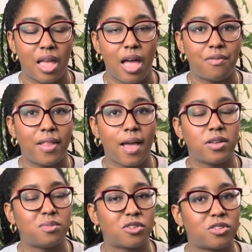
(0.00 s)
I felt like I
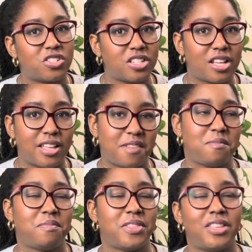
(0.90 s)
was more Christian than them.
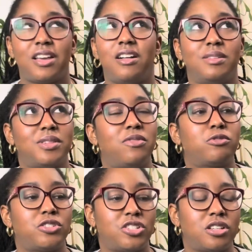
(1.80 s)
And they call themselves
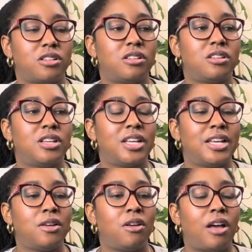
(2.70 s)
Christian.
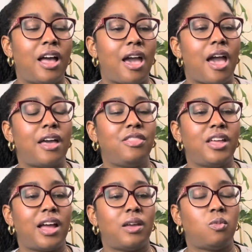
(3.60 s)
And then
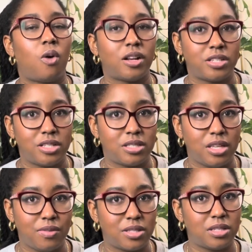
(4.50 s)
I watched the
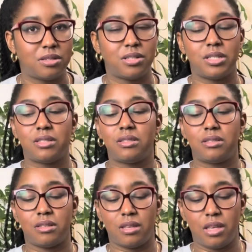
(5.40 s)
TV series
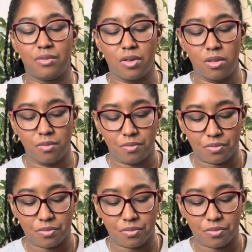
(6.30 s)
Evil.